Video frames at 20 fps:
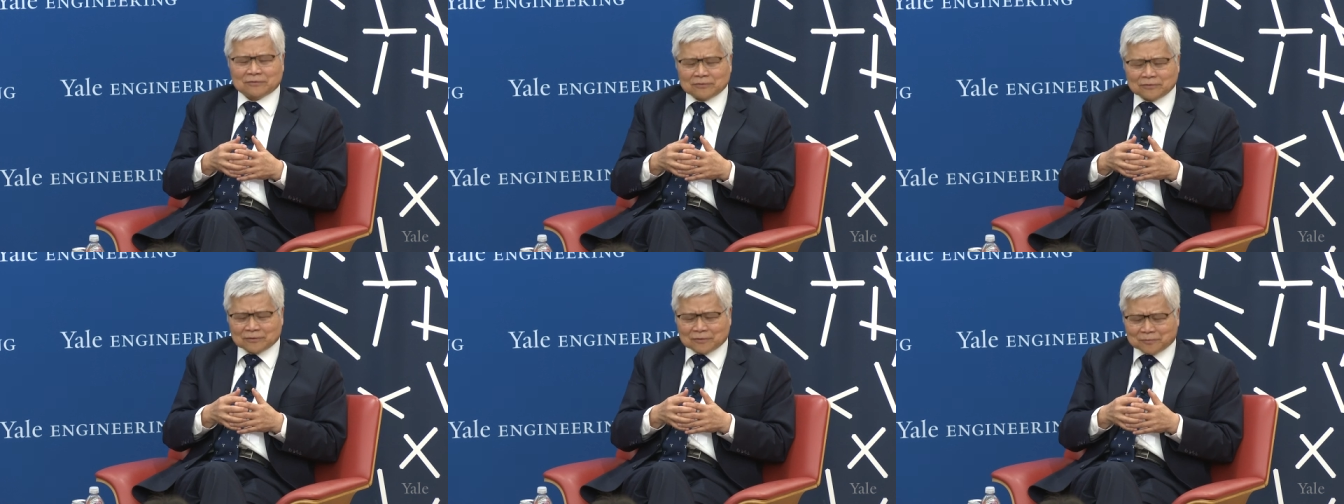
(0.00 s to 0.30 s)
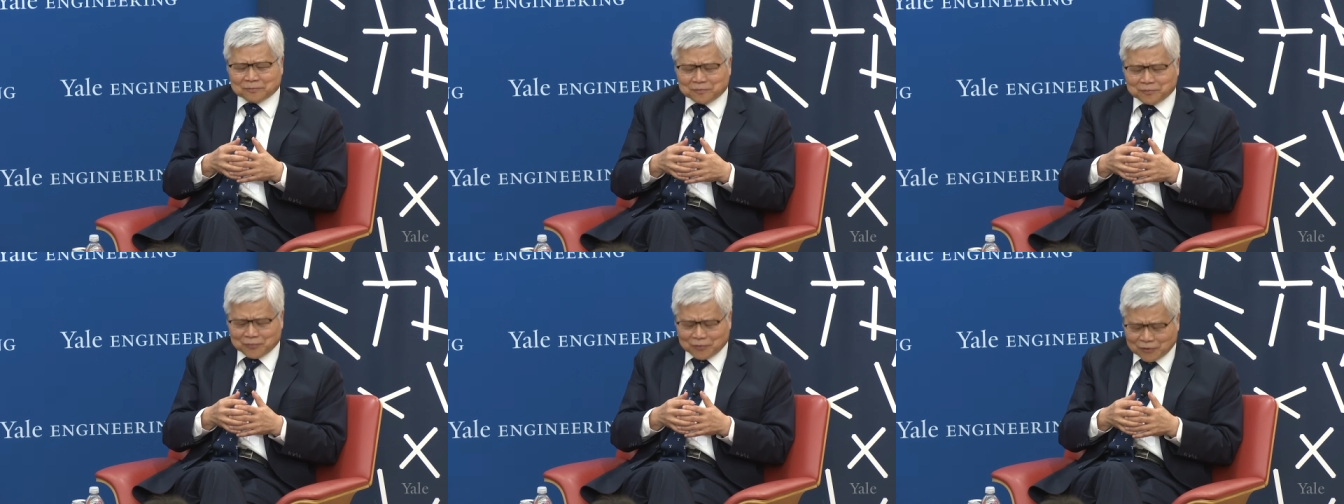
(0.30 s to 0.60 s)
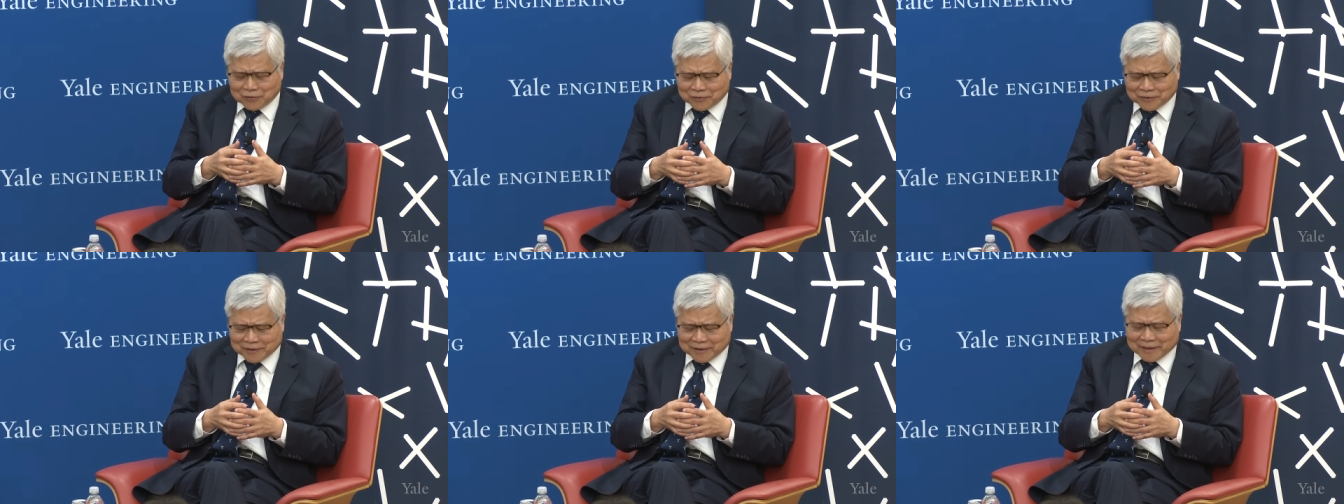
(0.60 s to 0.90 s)
oh
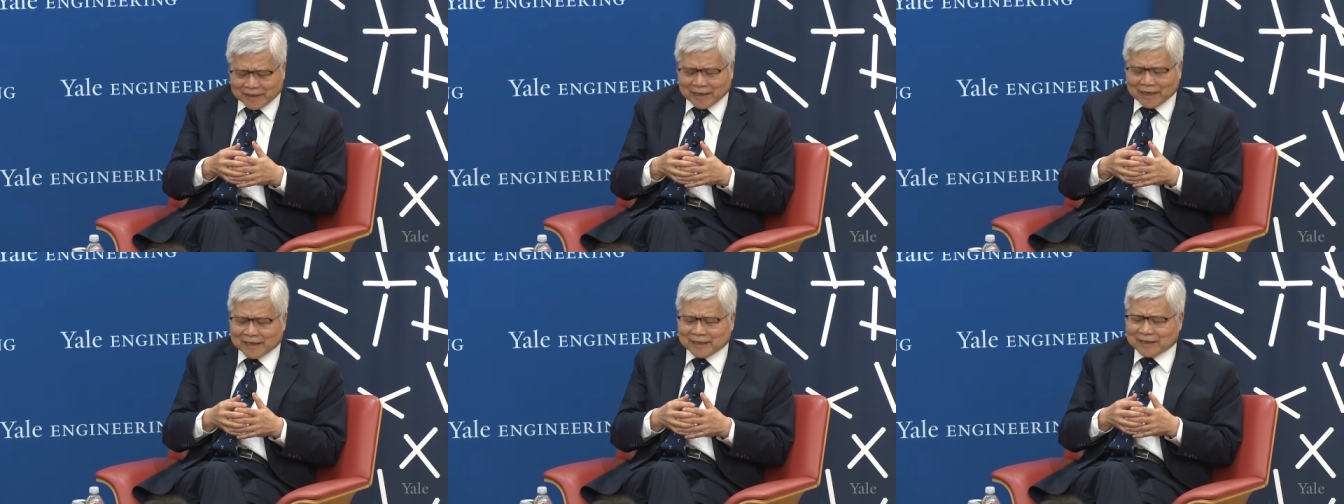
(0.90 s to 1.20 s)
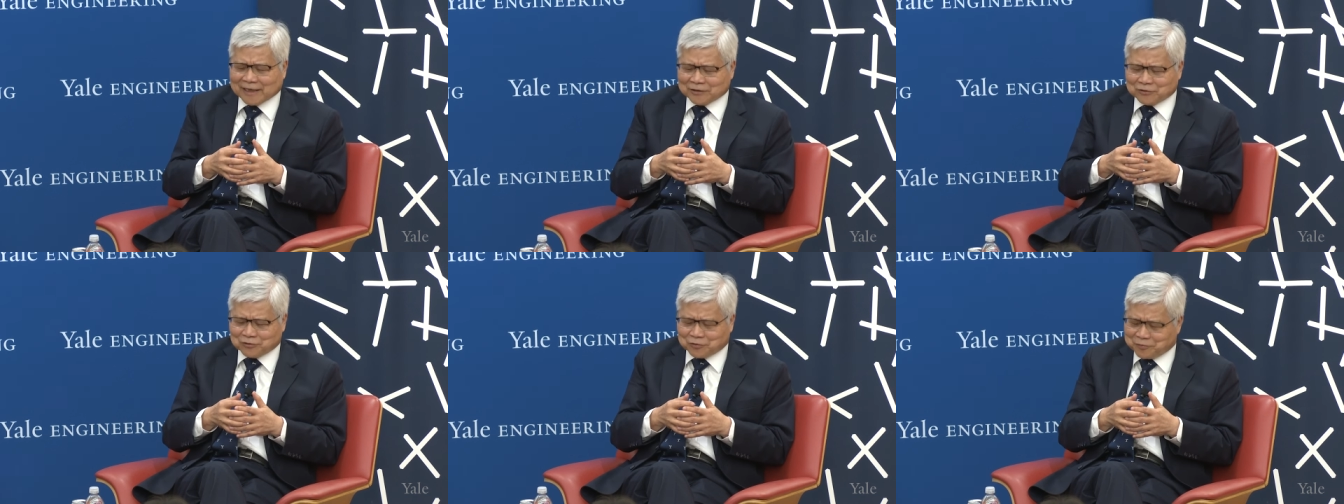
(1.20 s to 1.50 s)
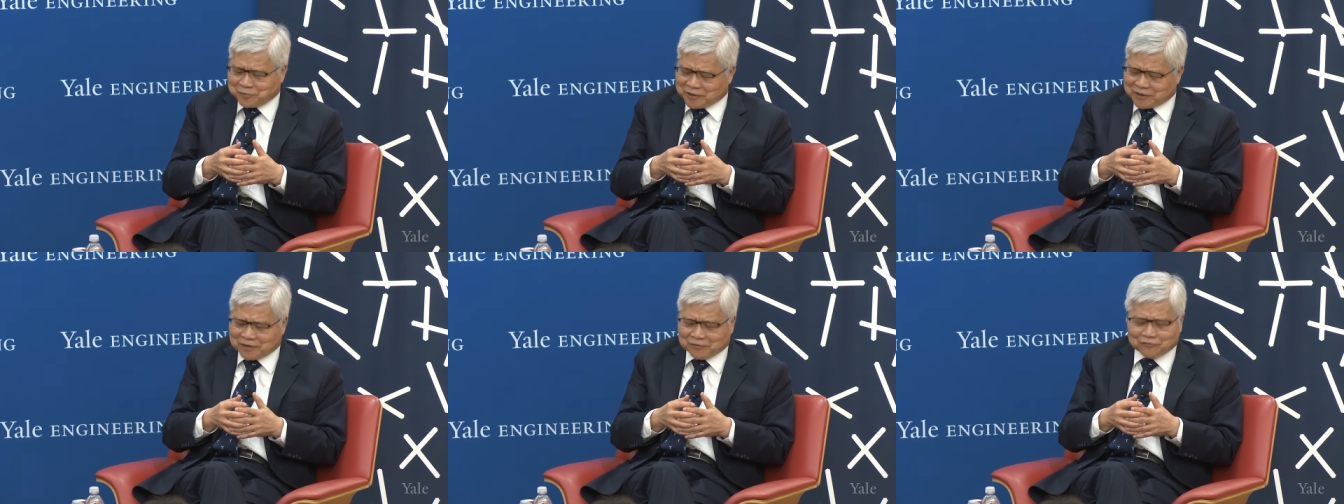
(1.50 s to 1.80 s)
boy, I got to
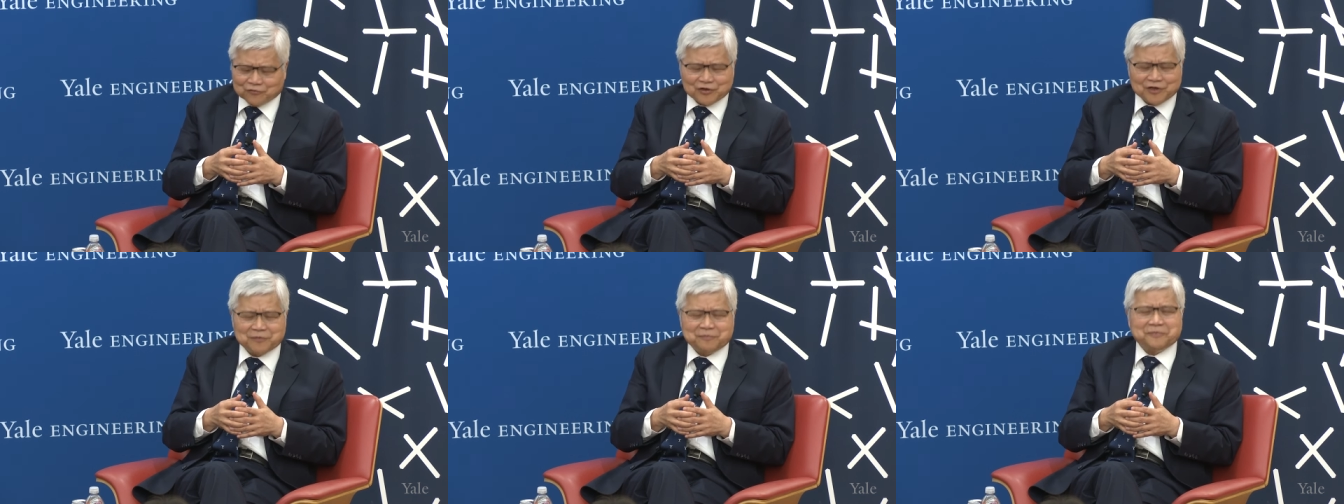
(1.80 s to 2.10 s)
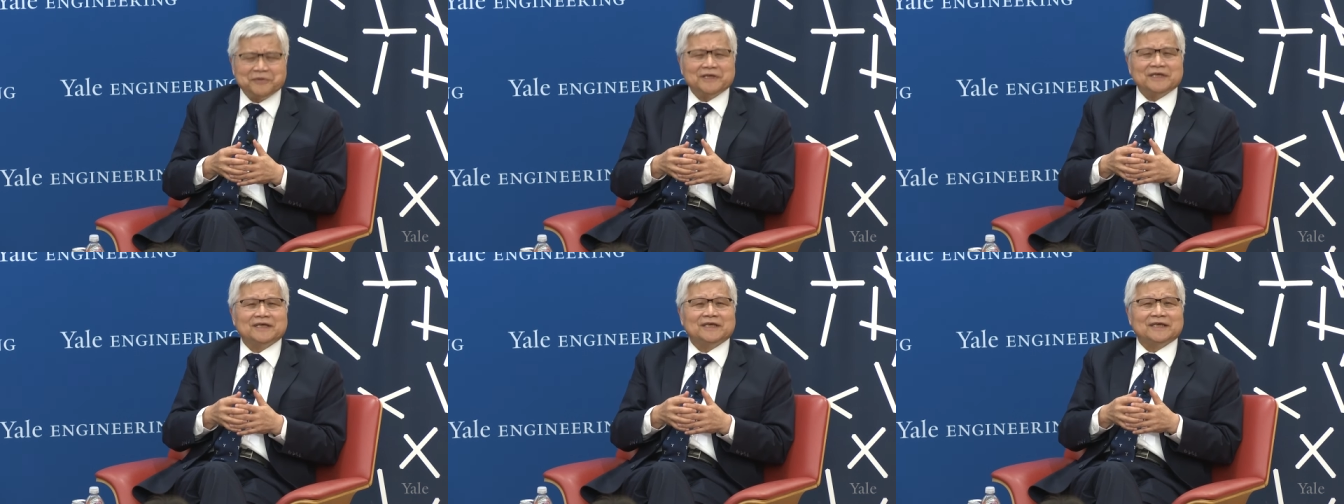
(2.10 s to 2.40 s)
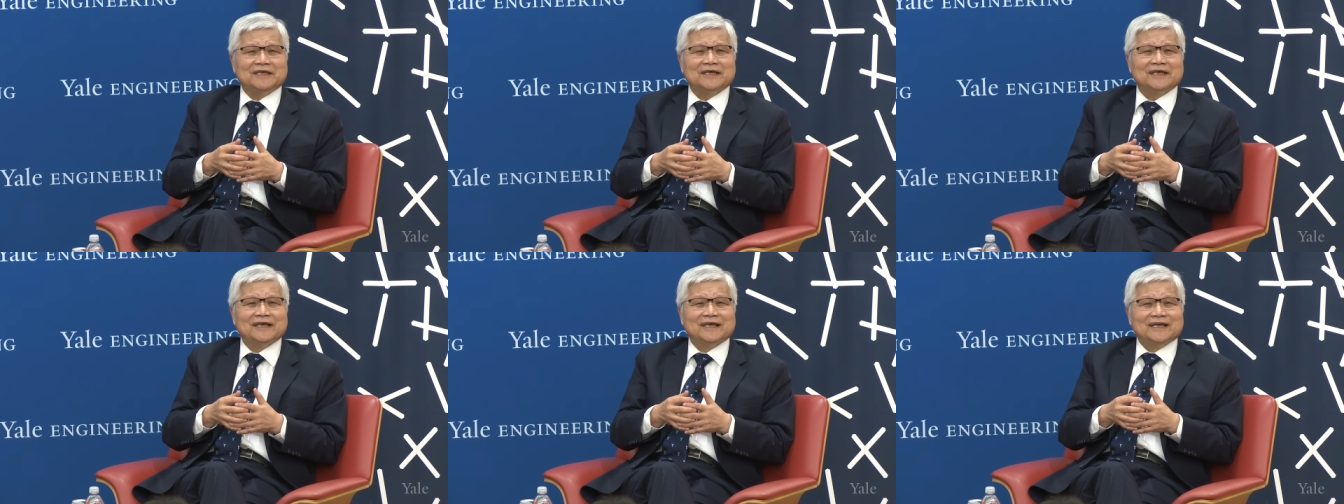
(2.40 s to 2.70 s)
be a
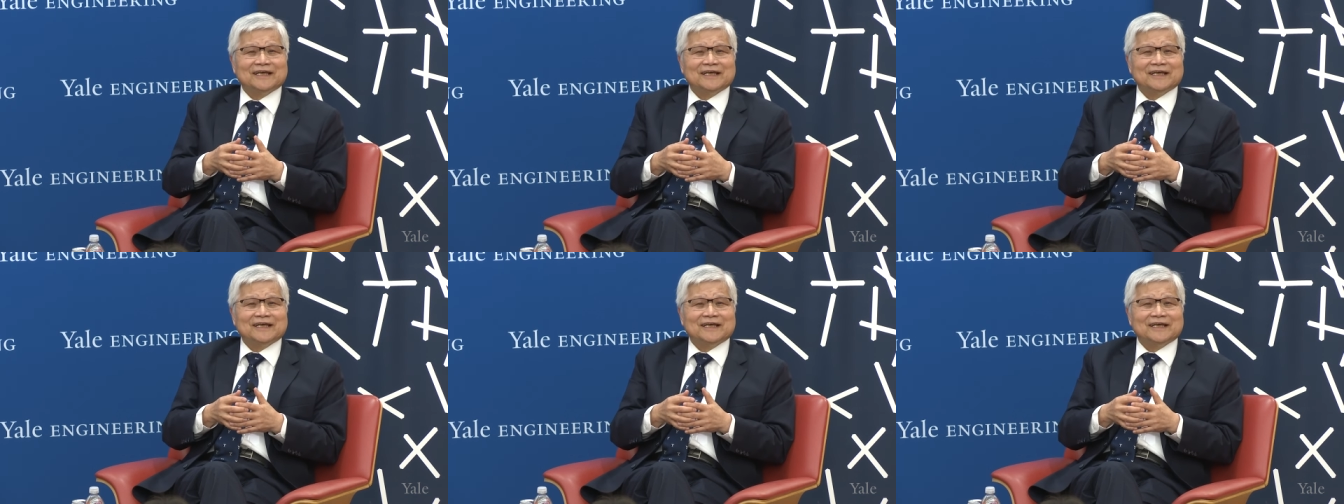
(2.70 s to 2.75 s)
VP,